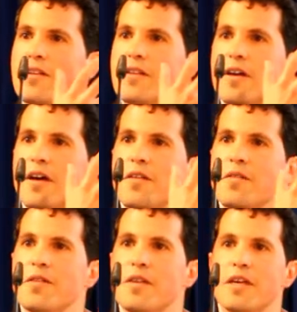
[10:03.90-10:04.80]

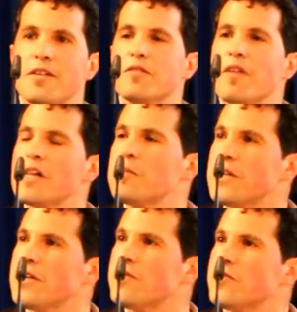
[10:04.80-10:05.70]
The
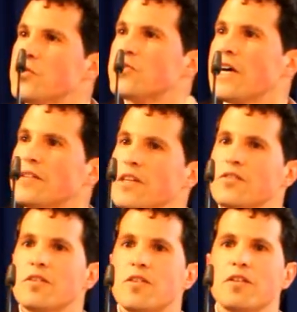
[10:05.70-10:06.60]
development of new
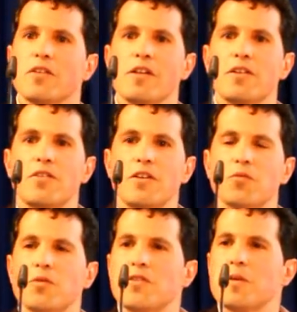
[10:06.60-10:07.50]
techniques and
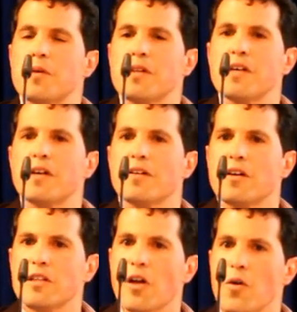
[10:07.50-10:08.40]
technologies was typically a
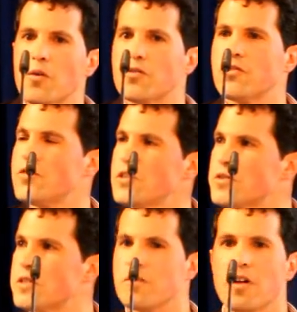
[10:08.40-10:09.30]
closed,
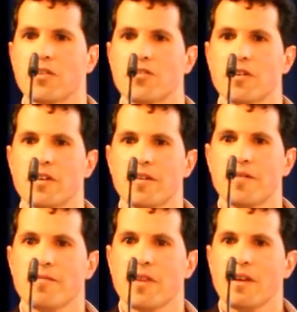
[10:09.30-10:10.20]
secretive culture.
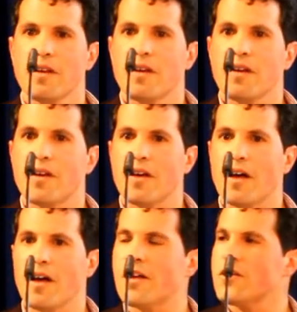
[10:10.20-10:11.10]

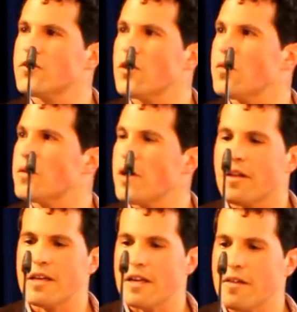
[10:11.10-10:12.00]

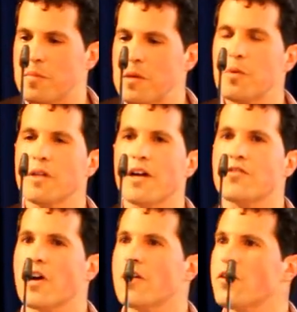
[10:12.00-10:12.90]
So people
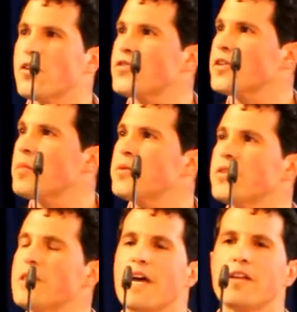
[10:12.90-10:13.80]
like John Herschel up
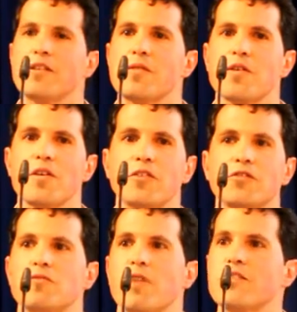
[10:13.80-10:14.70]
until the
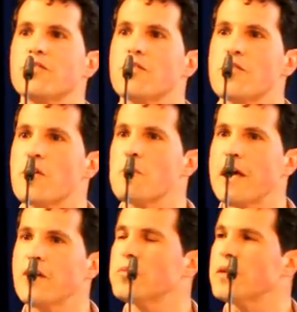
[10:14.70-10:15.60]
1830s could register their
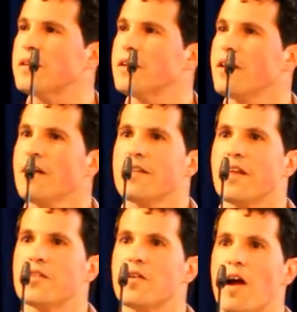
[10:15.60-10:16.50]
amazement
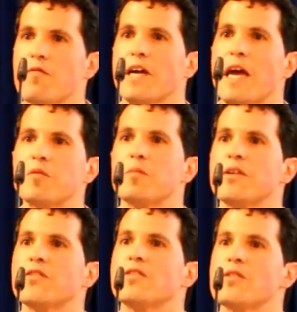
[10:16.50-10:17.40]
that there ever came to
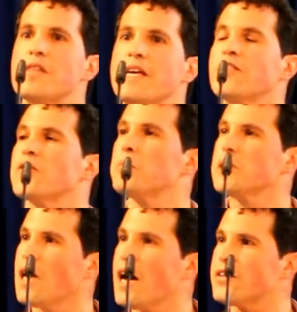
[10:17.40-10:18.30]
be such a thing as
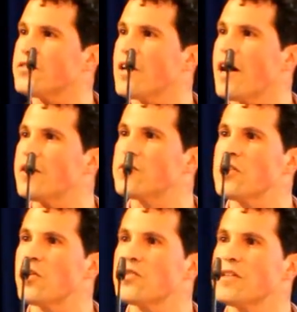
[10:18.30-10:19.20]
applied science,
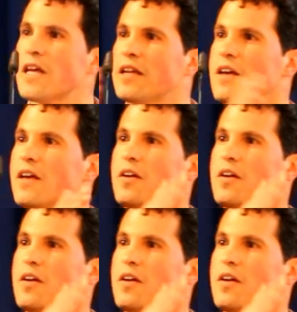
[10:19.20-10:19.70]
the notion that